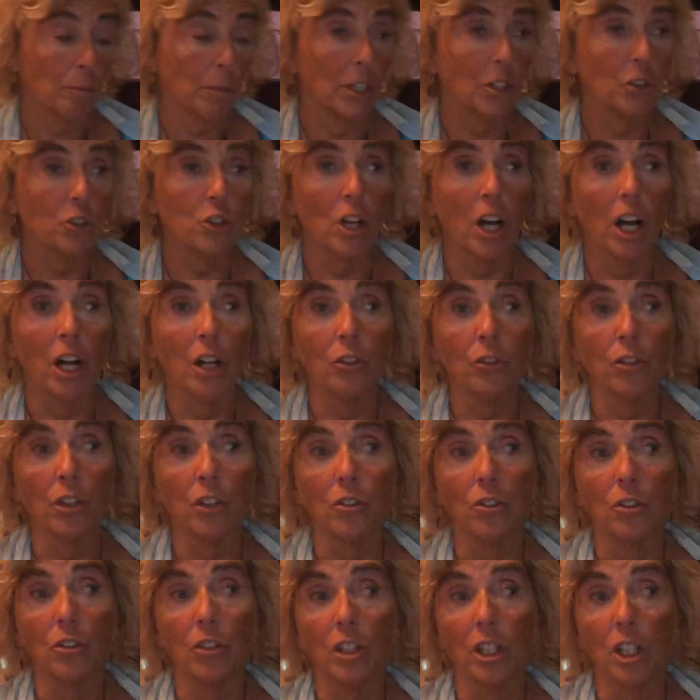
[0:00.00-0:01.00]
my child
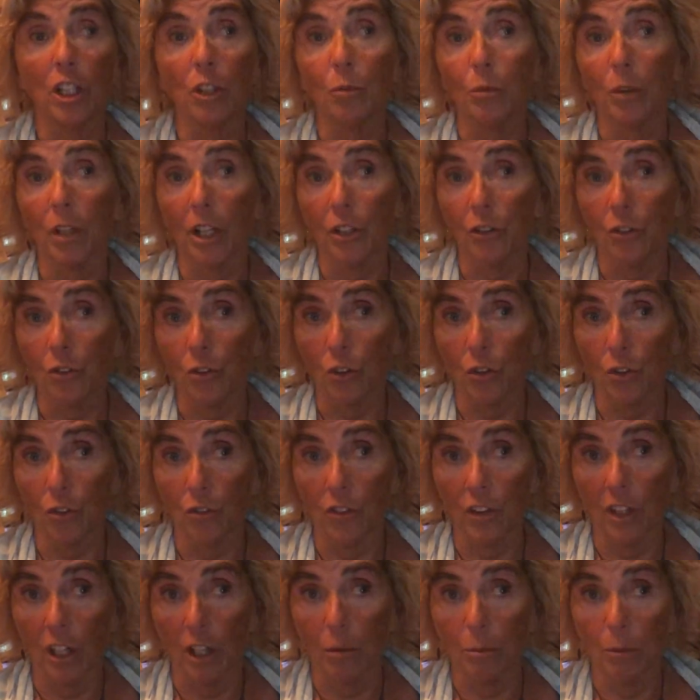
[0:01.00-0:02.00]
doesn't eat what I
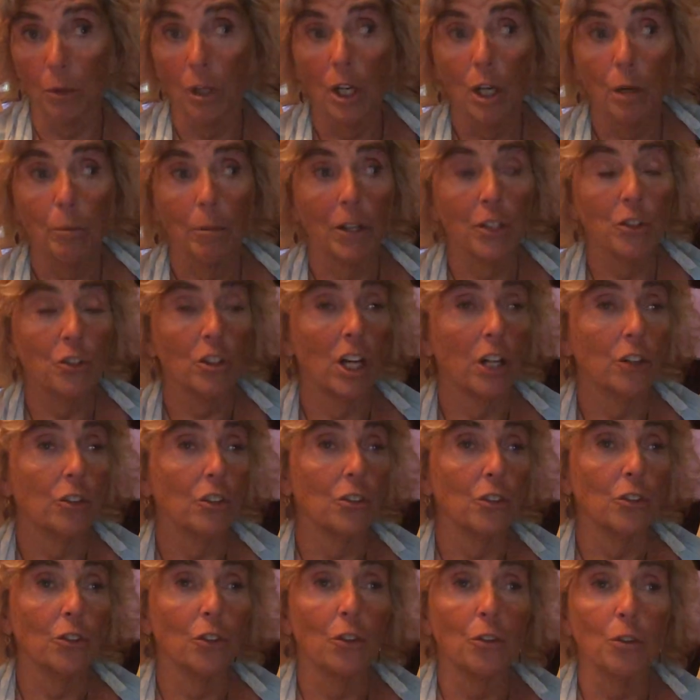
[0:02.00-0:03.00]
serve them. My child
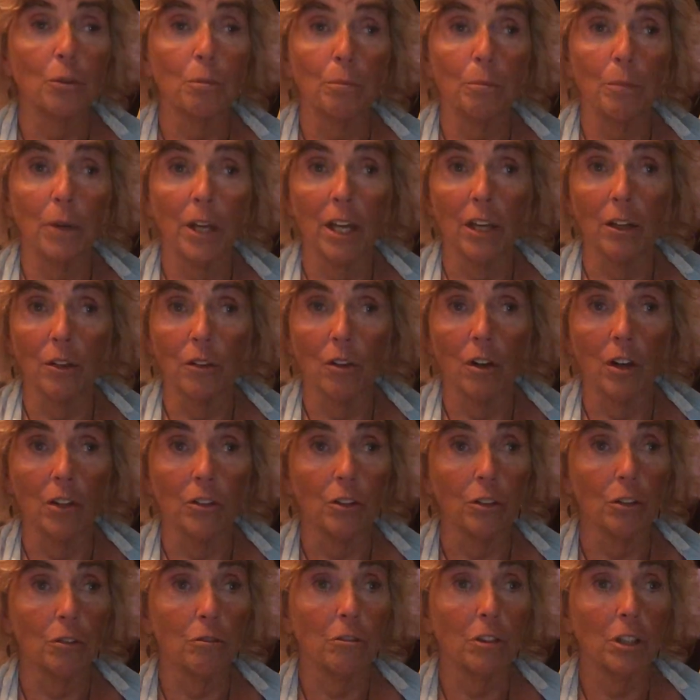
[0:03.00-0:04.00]
doesn't go to bed on
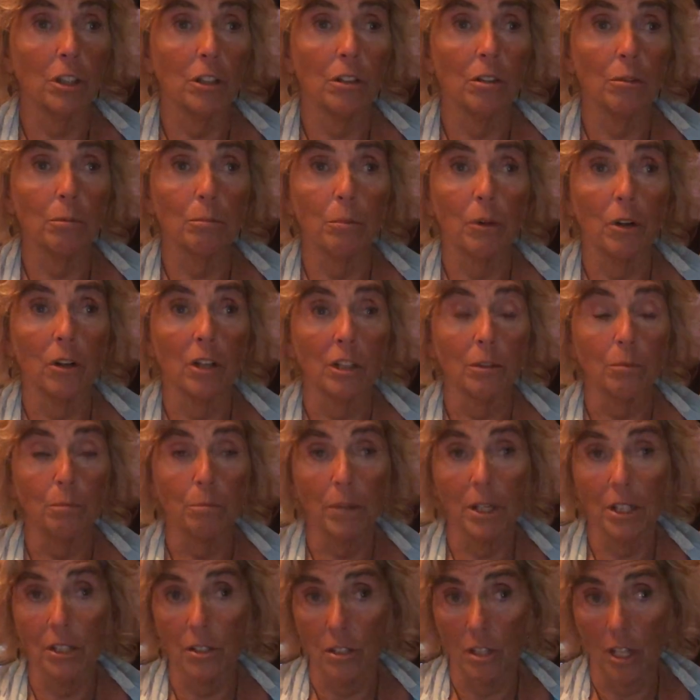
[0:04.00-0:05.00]
the agreed upon
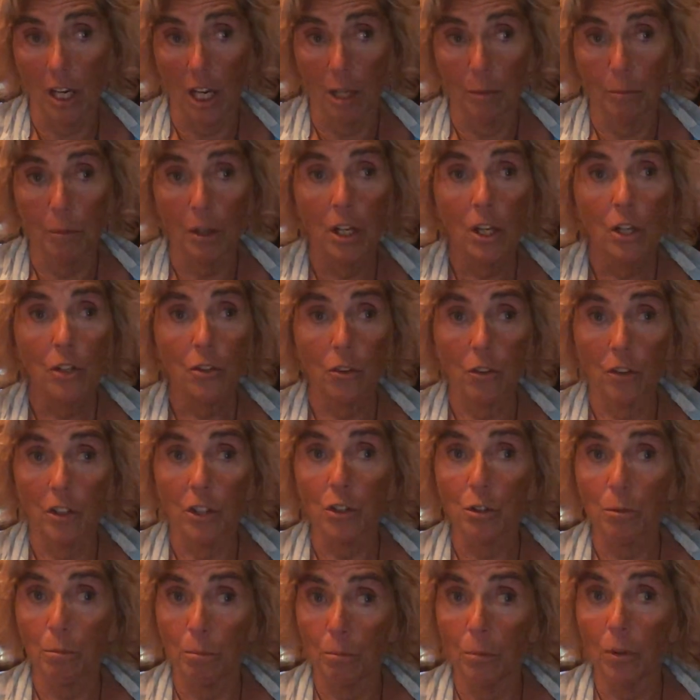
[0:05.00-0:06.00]
bedtime. So
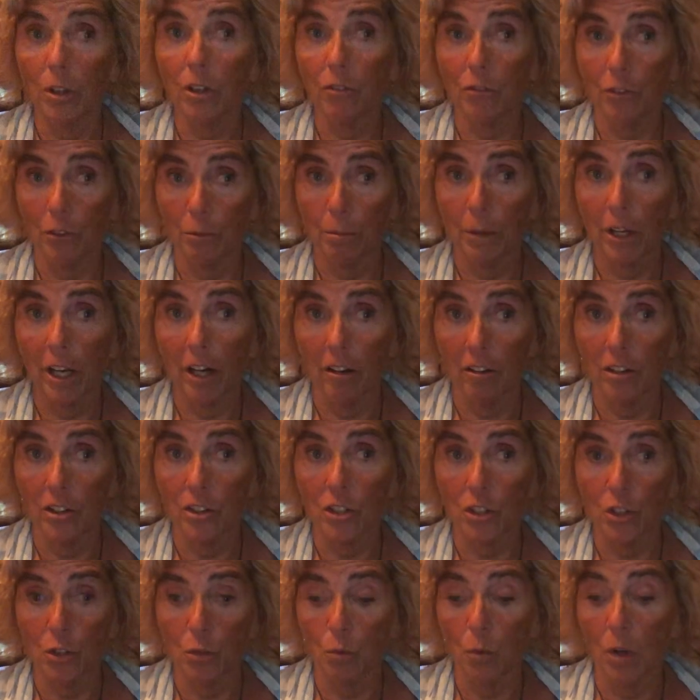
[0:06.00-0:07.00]
there's a book for
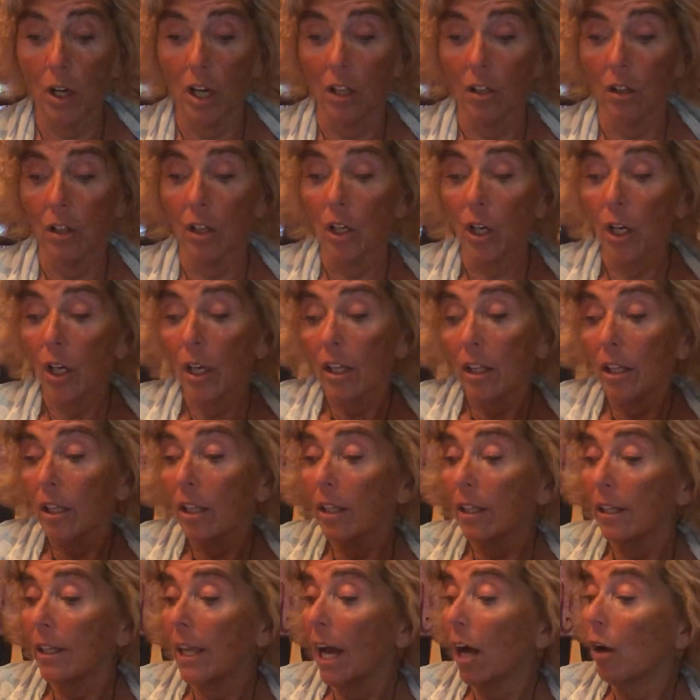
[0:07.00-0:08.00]
parents as well.
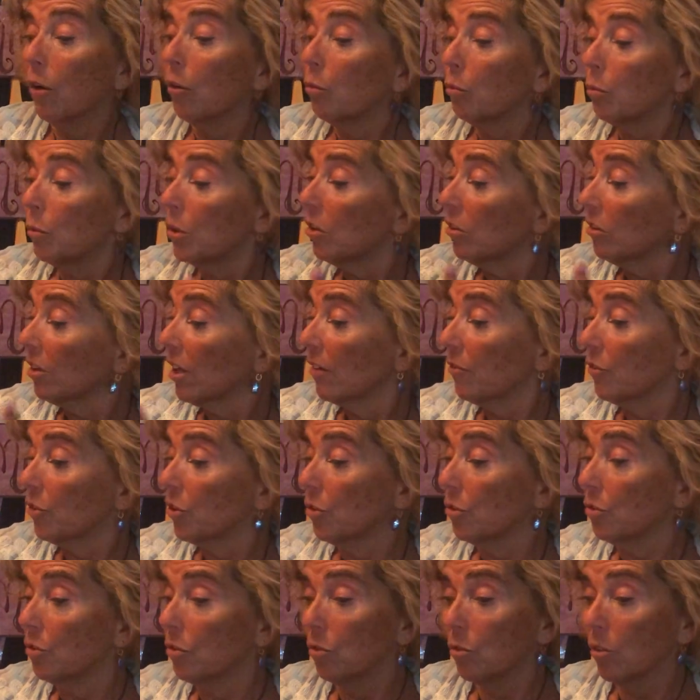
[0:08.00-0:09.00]
Now, we don't have
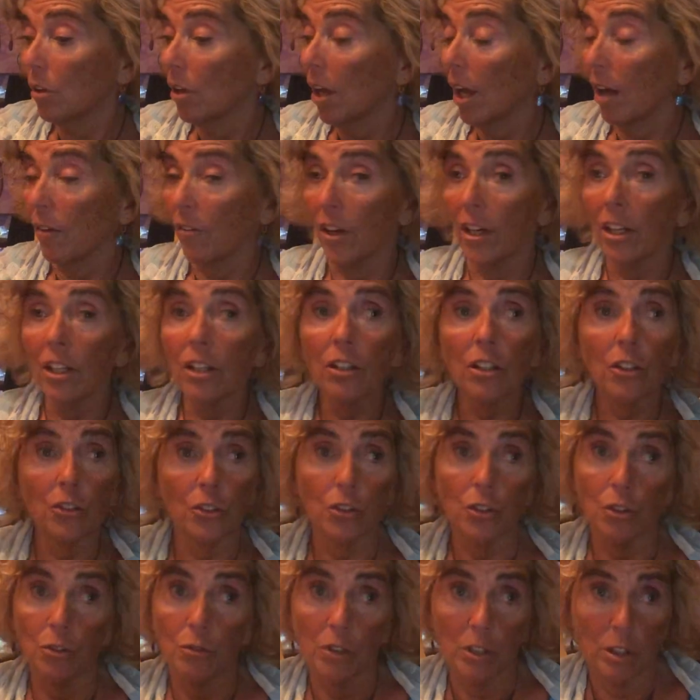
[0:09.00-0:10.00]
to have anything to
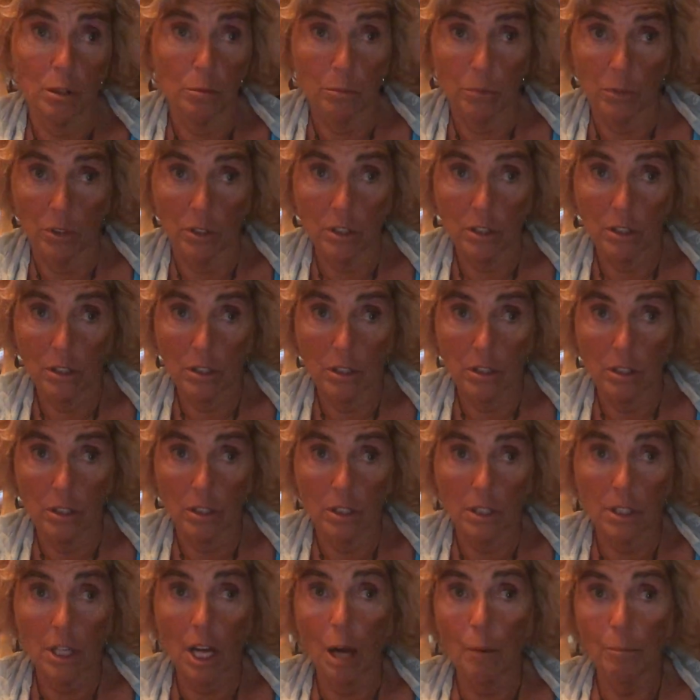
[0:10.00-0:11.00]
do with the books. The
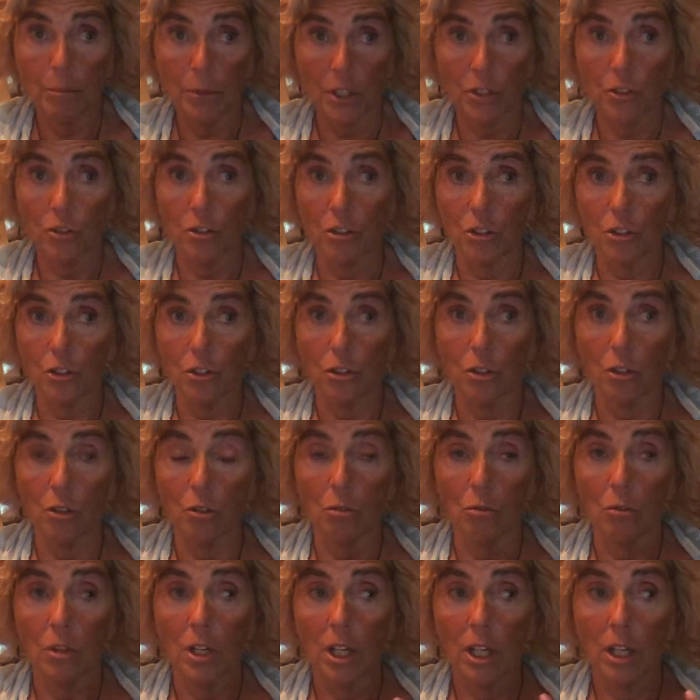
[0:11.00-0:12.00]
topics are
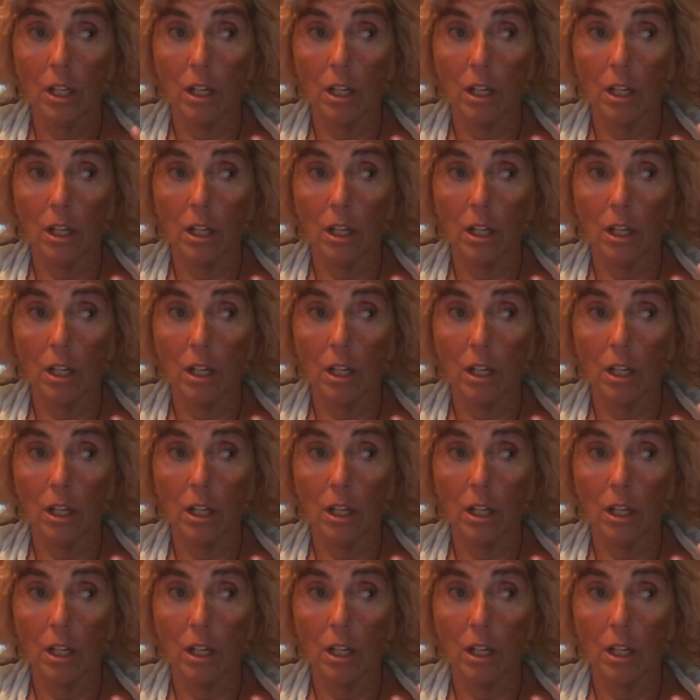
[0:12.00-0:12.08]
so